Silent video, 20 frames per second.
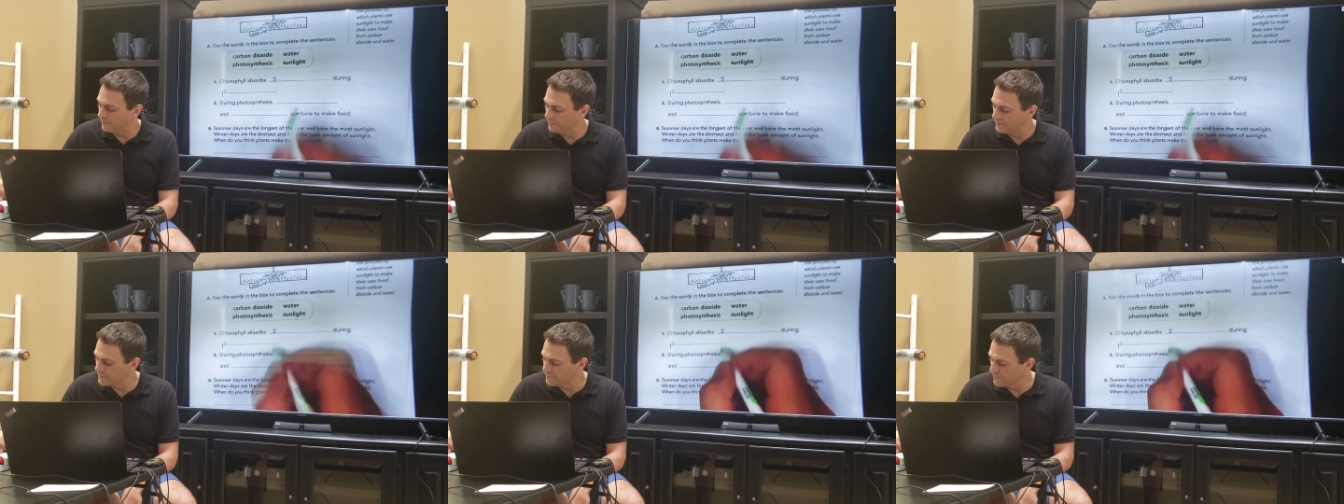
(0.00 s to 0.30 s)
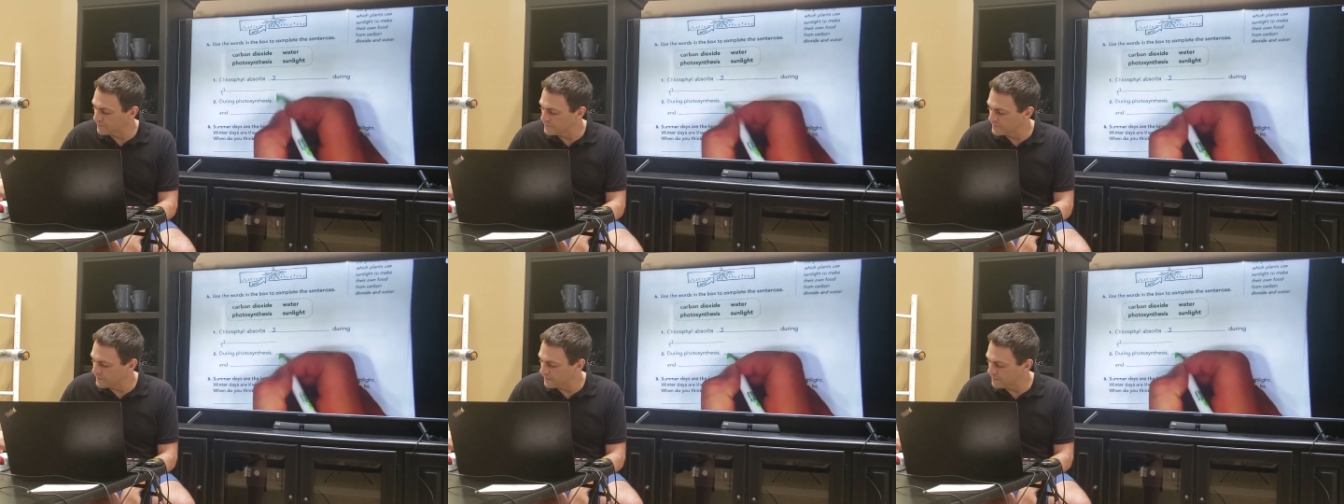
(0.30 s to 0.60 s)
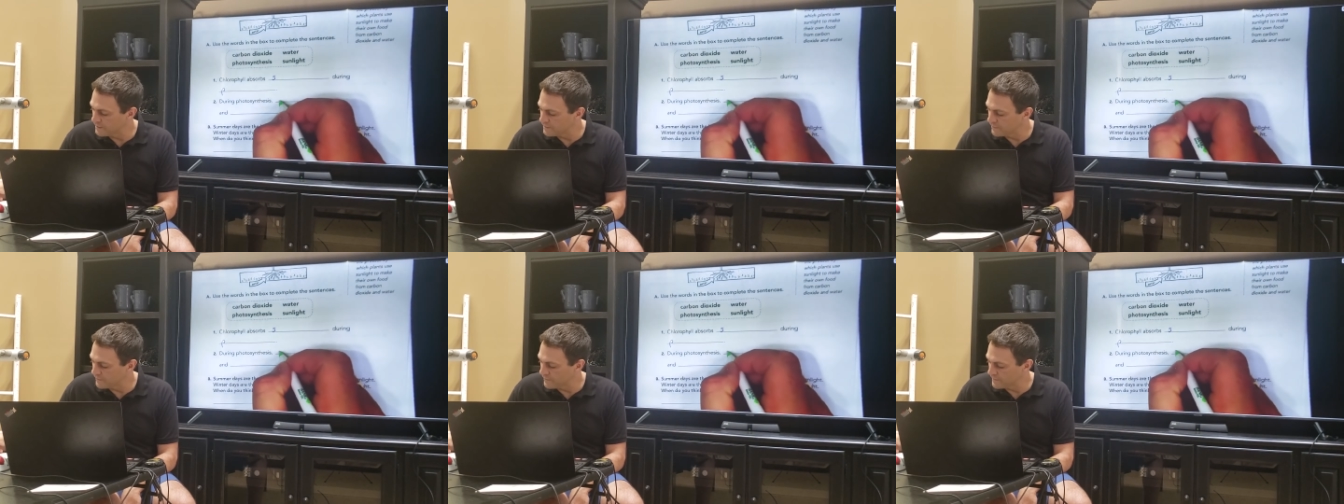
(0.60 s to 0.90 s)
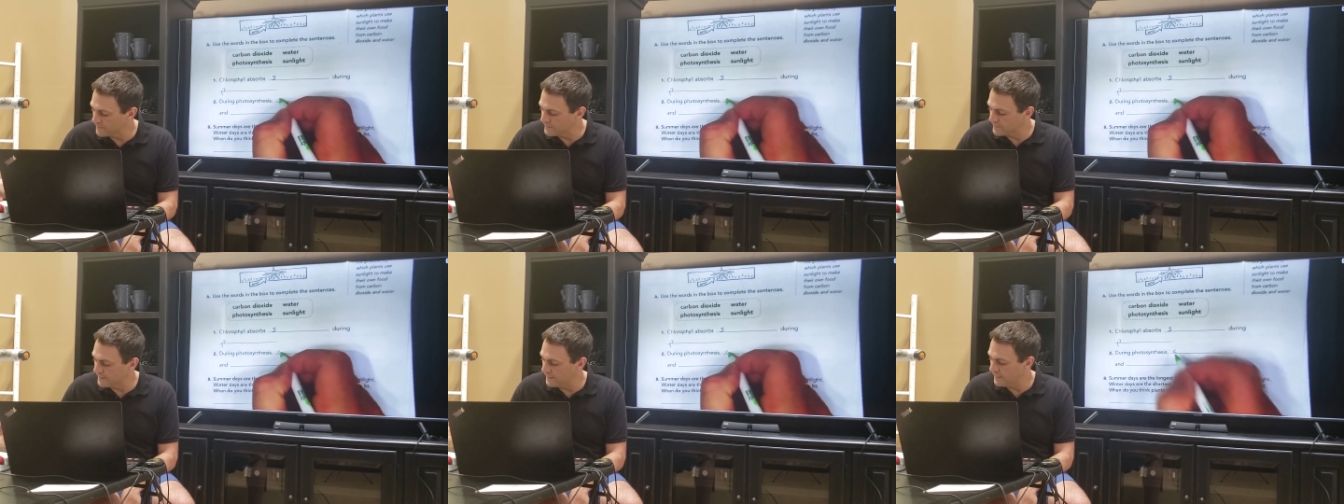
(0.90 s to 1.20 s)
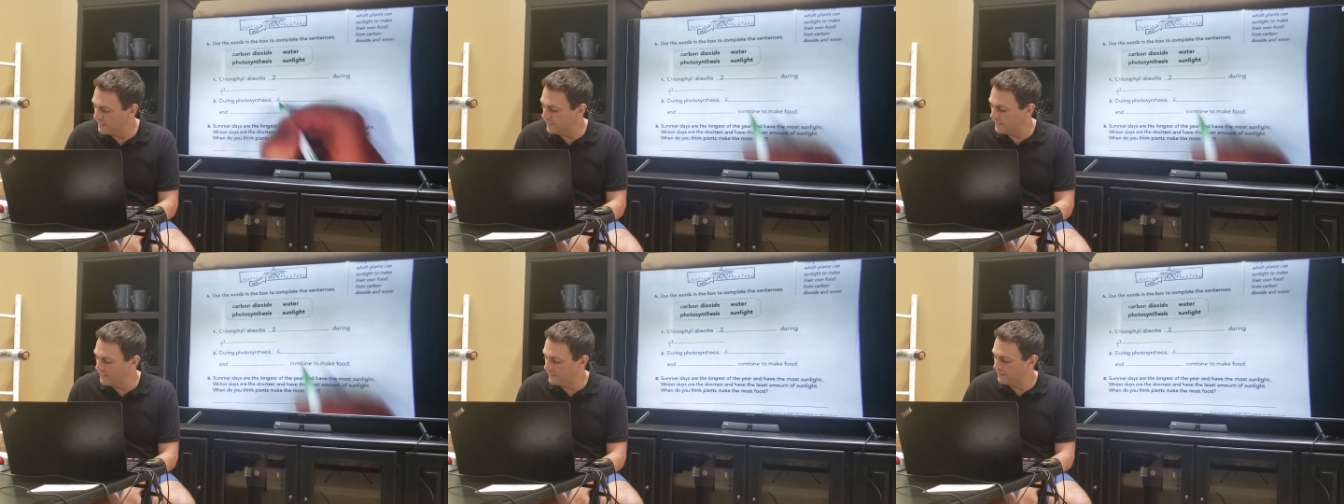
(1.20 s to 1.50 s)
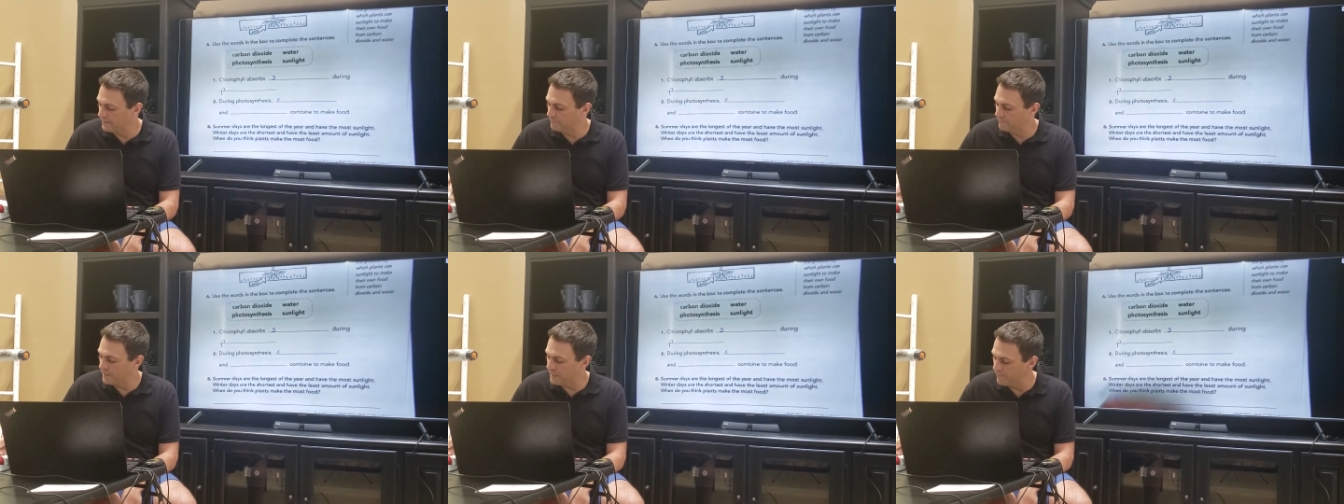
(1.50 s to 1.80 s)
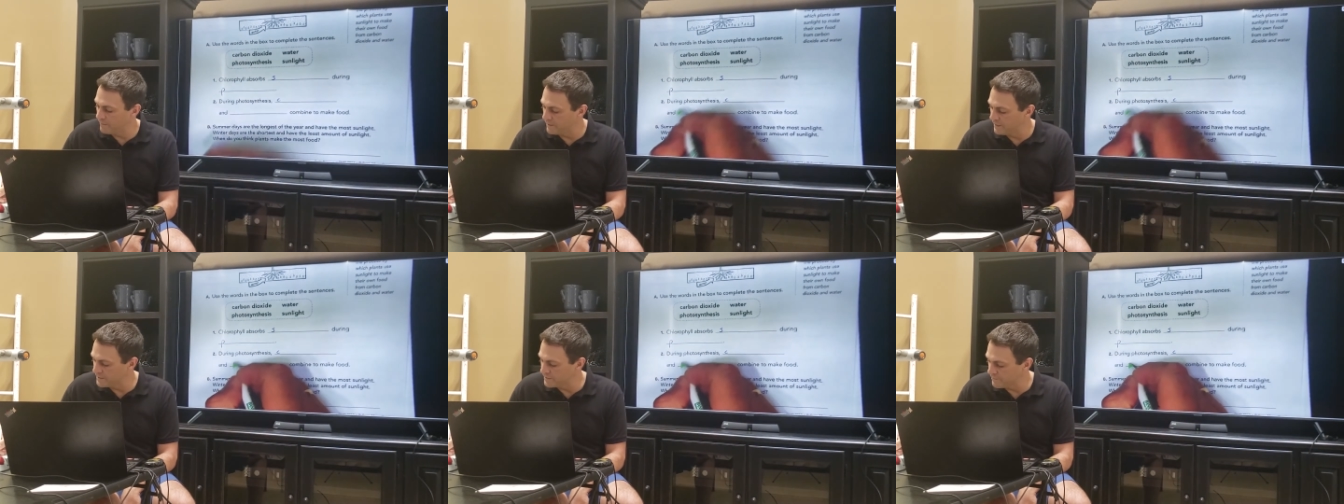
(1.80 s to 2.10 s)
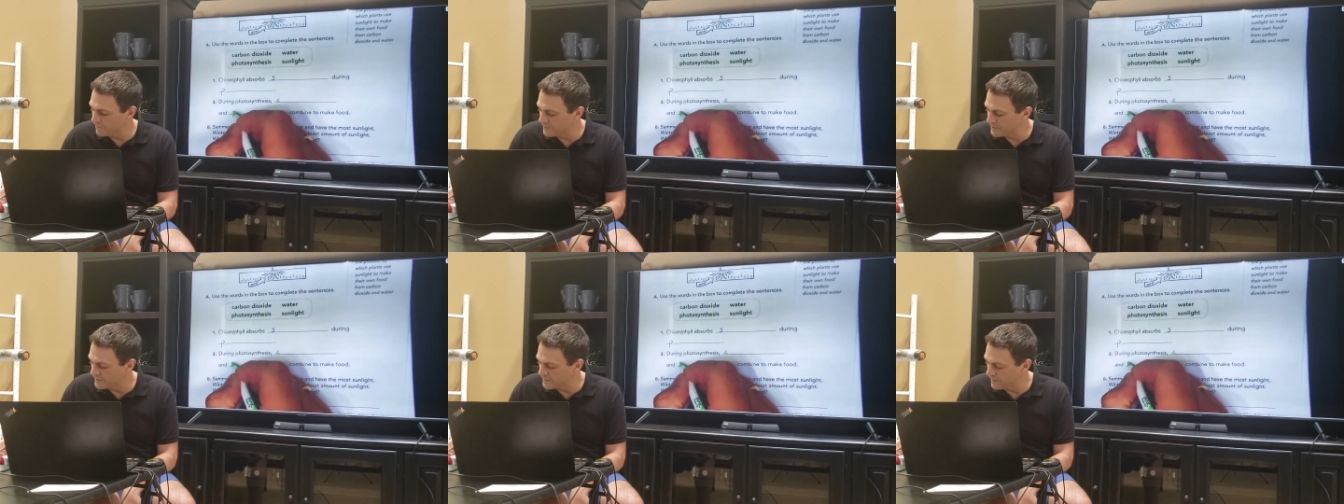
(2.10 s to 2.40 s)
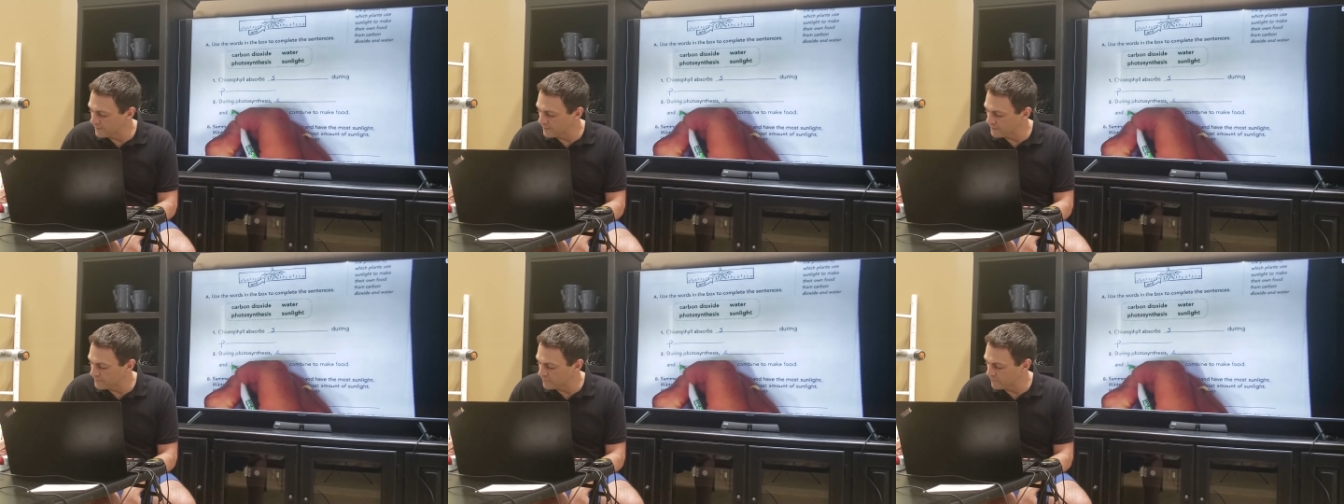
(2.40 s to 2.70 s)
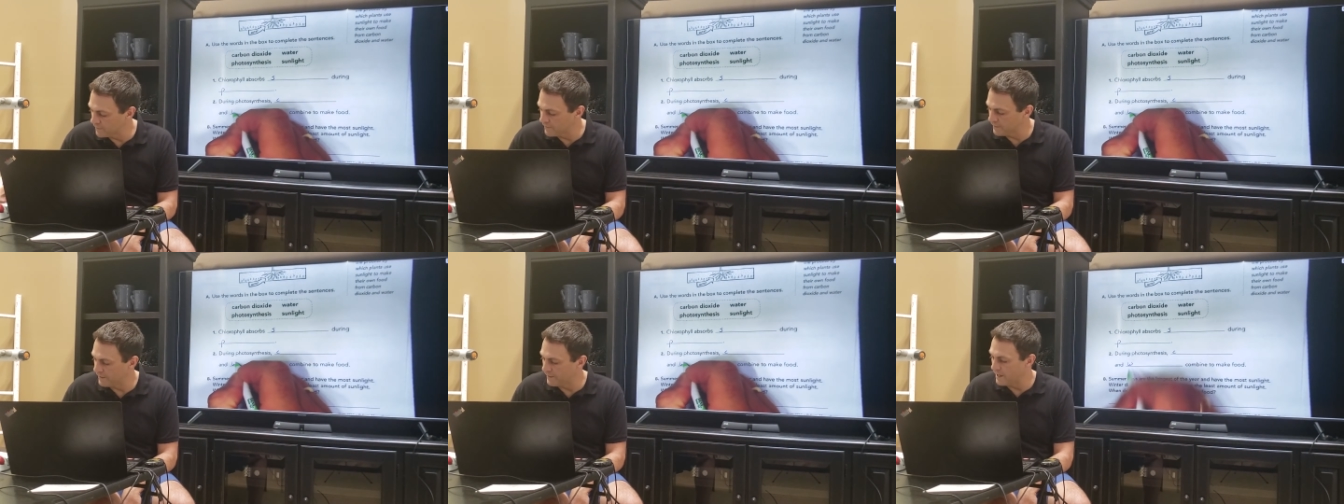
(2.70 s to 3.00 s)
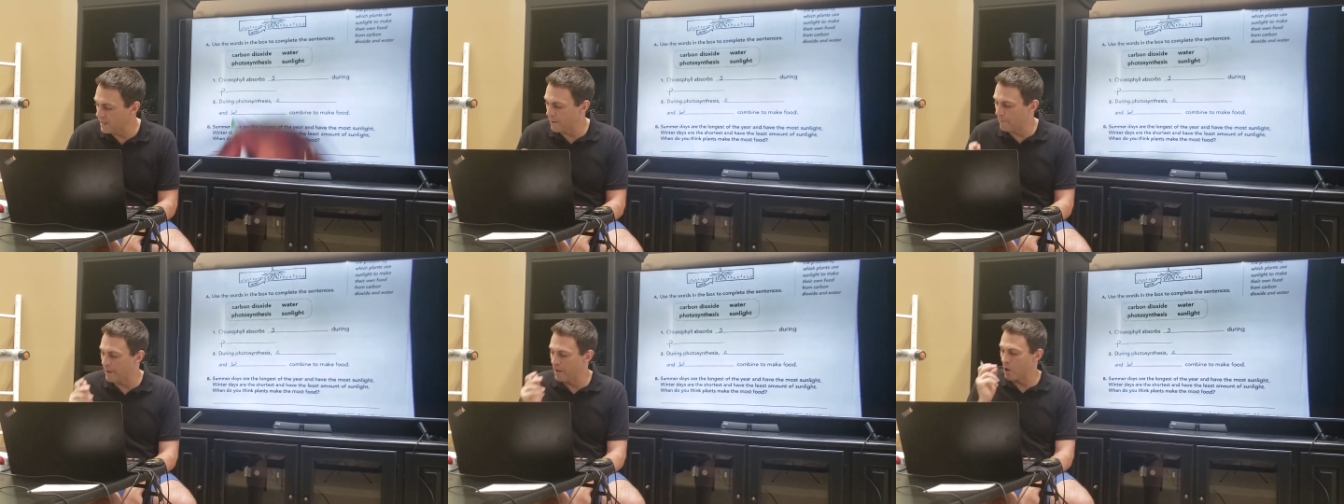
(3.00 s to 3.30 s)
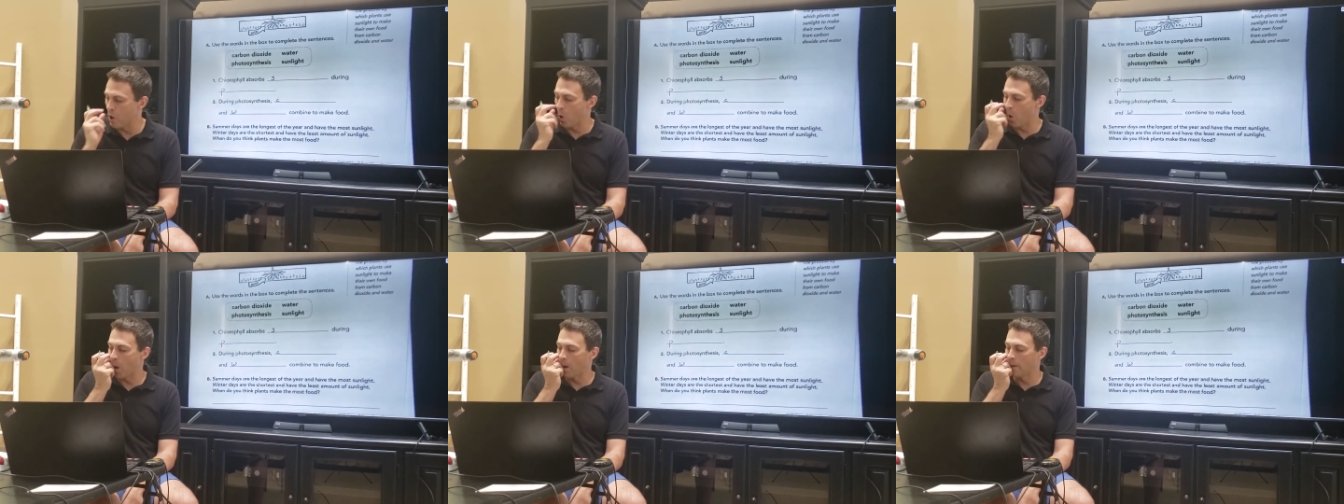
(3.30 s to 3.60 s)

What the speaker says: This one starts with a C, and maybe this one starts with a W.